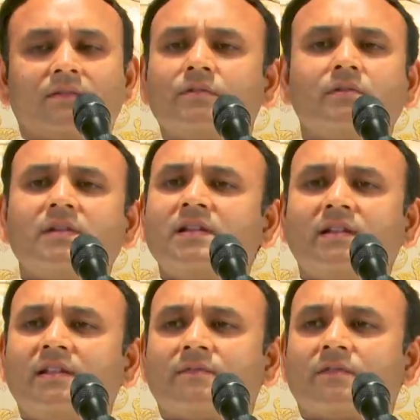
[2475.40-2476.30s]
You don't
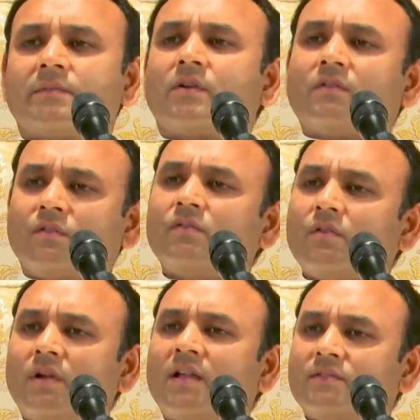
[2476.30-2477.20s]
need any effort because you
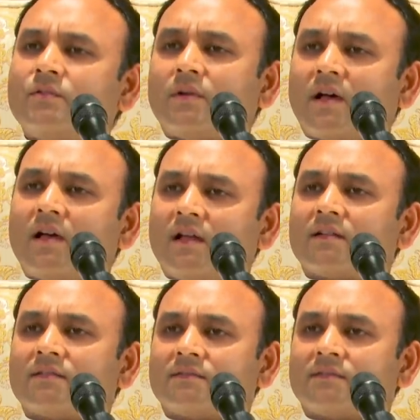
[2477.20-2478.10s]
know as you are.